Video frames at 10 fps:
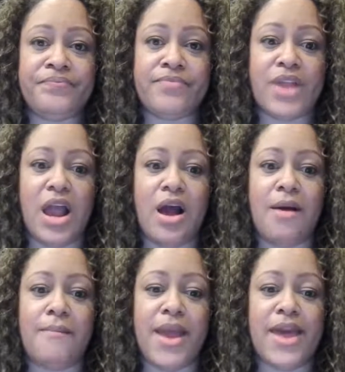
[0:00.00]

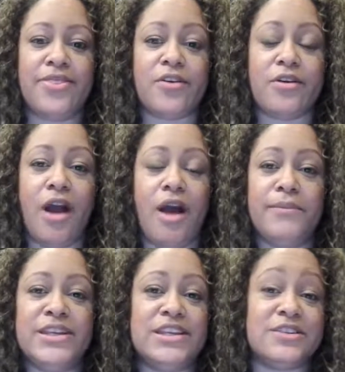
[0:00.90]
and they're
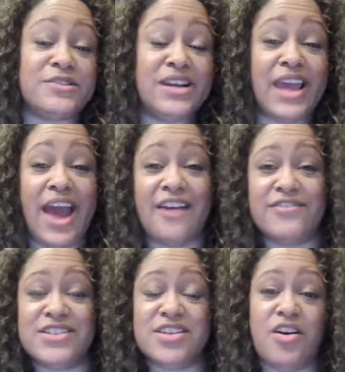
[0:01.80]
commandeering
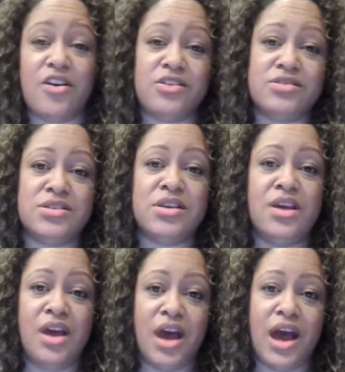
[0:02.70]
avatars.
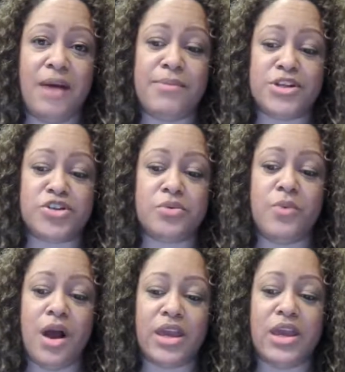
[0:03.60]
But you're
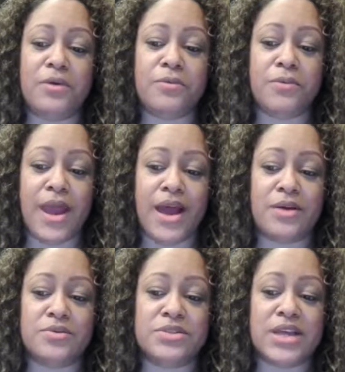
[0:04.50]
walking
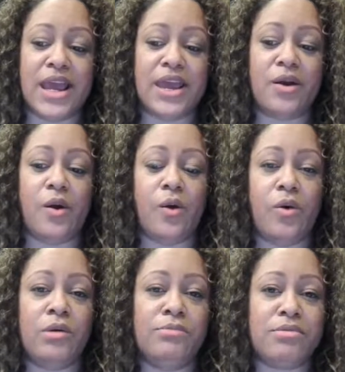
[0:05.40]
around a
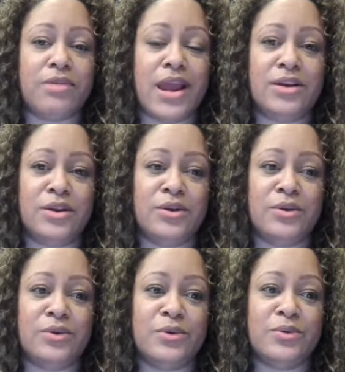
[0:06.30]
whole brand
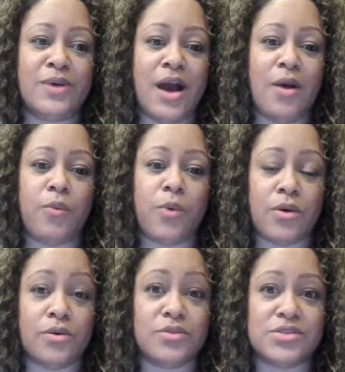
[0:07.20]
new
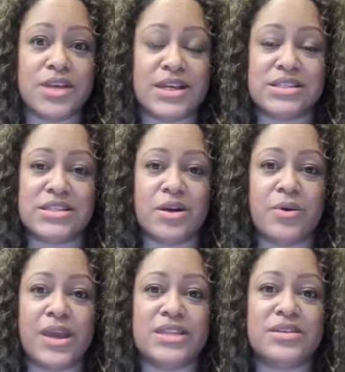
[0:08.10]
world. And
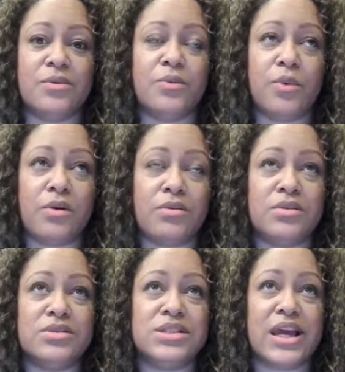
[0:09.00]
so it's a
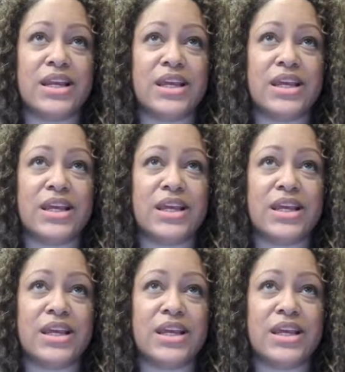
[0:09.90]
world that